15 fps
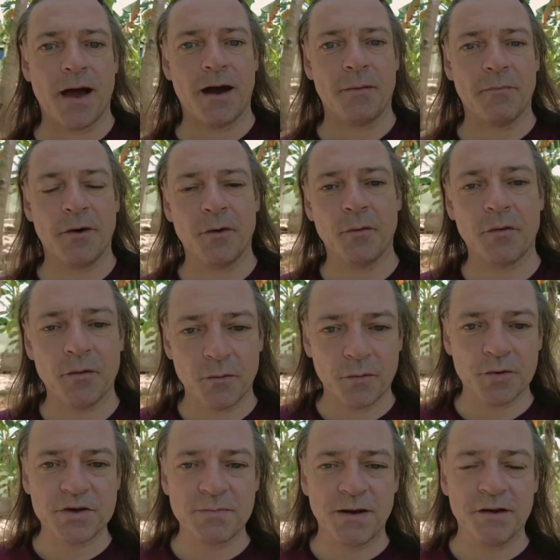who
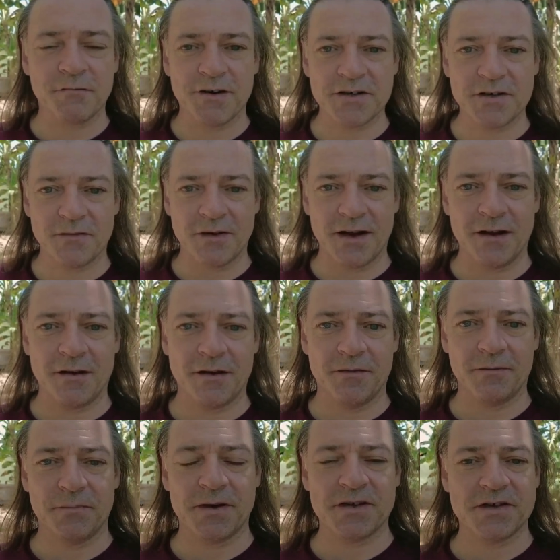will spend the rest of their
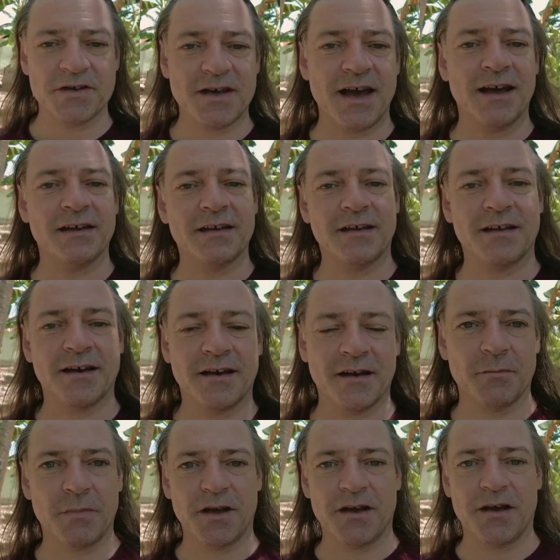life being scared that they're
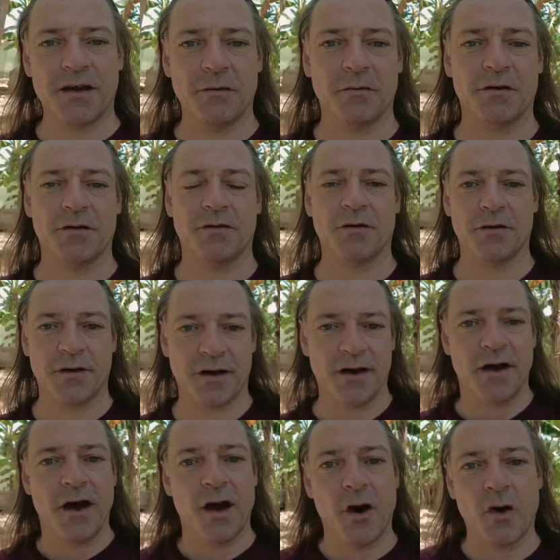going to be killed for
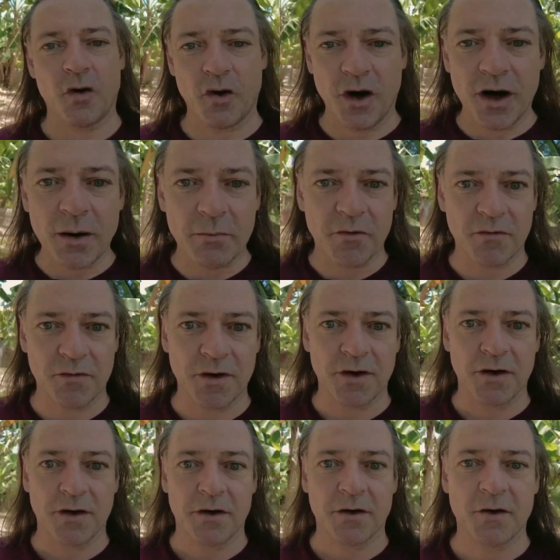the crime of
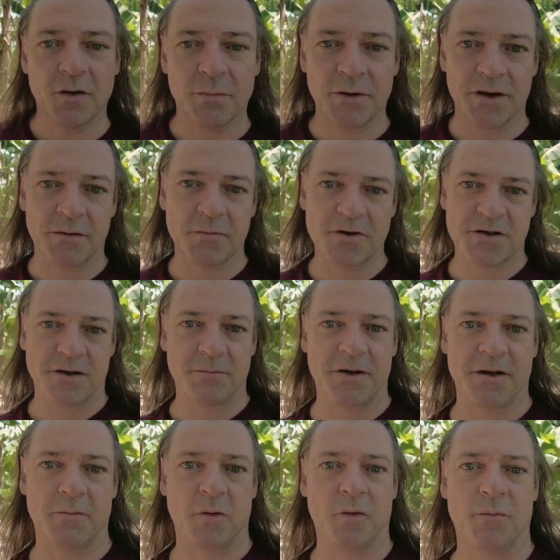not being a Muslim
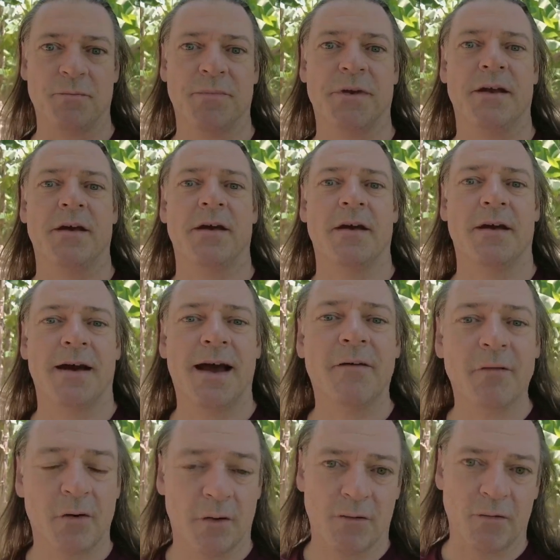anymore,
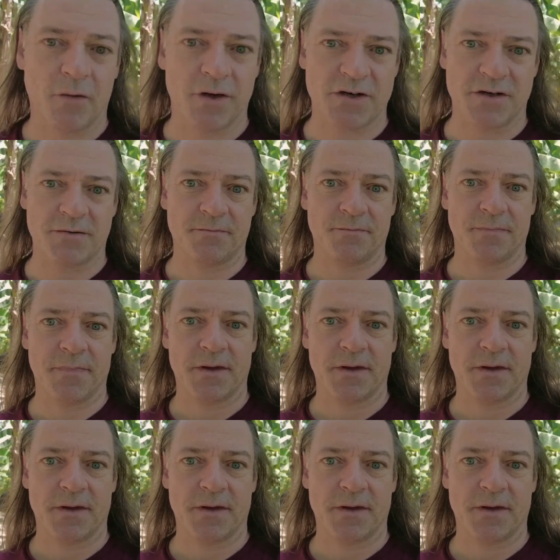haven't got a voice?